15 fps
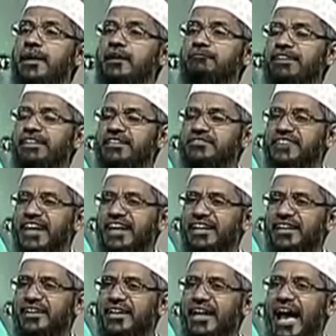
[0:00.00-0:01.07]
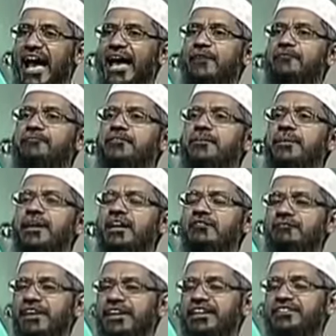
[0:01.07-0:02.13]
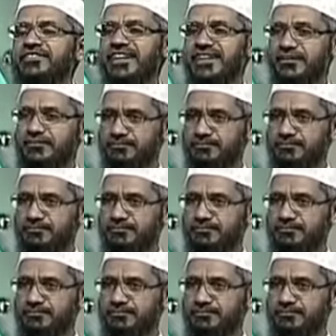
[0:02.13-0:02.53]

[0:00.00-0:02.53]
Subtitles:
feticide and female infanticide.